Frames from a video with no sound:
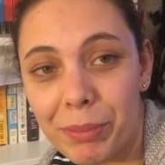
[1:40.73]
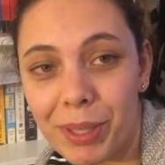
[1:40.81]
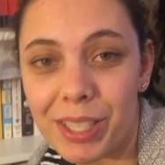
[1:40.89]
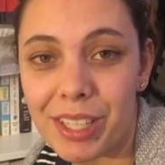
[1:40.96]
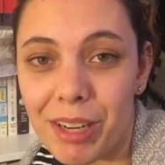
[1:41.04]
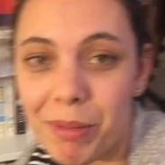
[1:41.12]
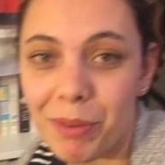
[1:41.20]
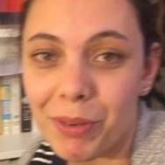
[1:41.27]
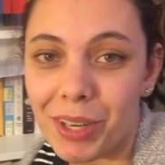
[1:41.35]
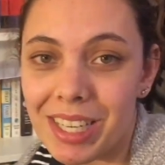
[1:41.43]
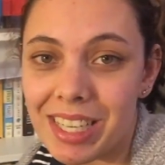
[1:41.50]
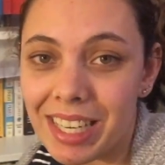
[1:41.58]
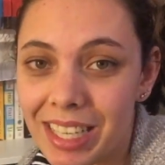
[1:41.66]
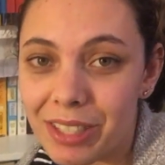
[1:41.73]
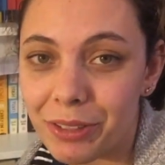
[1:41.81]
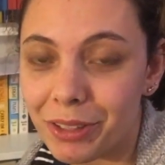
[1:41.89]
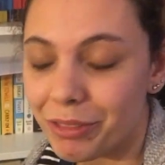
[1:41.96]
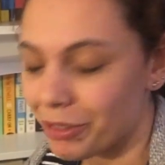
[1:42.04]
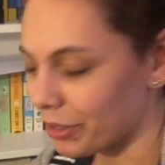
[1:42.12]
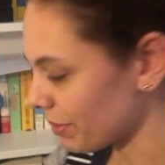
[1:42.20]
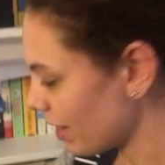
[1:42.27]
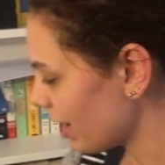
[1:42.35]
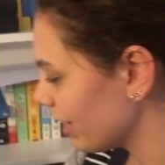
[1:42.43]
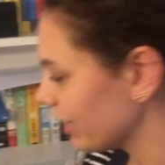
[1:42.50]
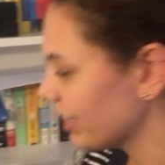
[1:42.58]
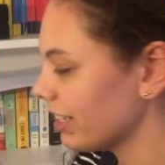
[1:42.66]
because I've been wanting to get to it for a
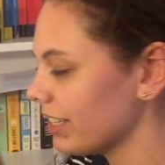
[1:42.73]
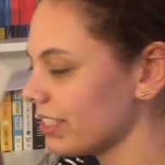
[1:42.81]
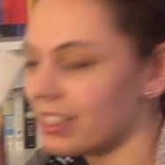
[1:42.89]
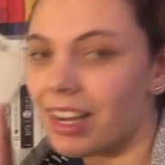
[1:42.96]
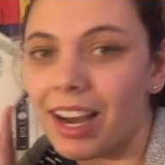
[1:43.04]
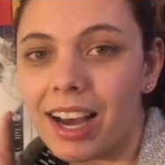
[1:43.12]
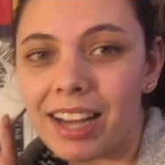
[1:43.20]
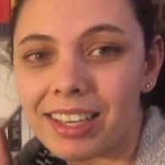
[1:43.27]
while is A